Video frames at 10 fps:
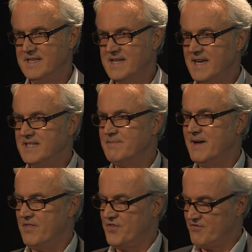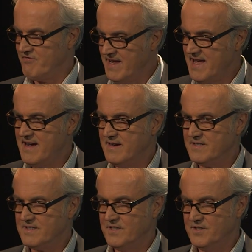It takes about 3
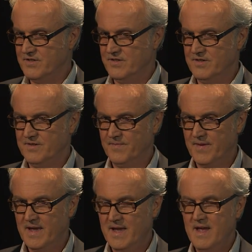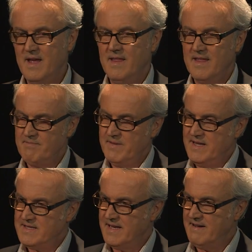hours to do. That
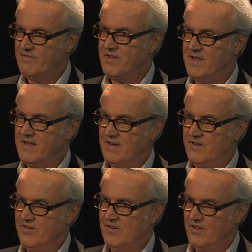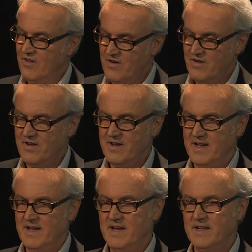means that everything that you learn
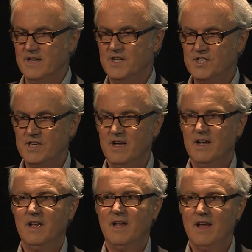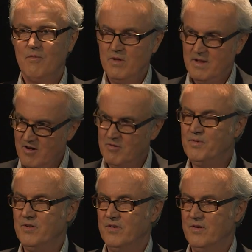in English will
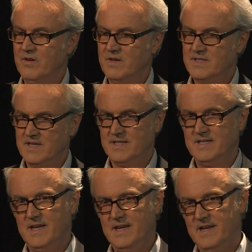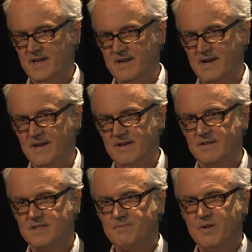help you succeed in
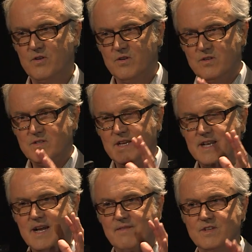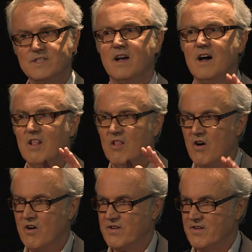IELTS because it covers a
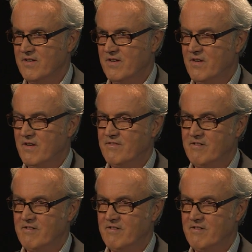lot of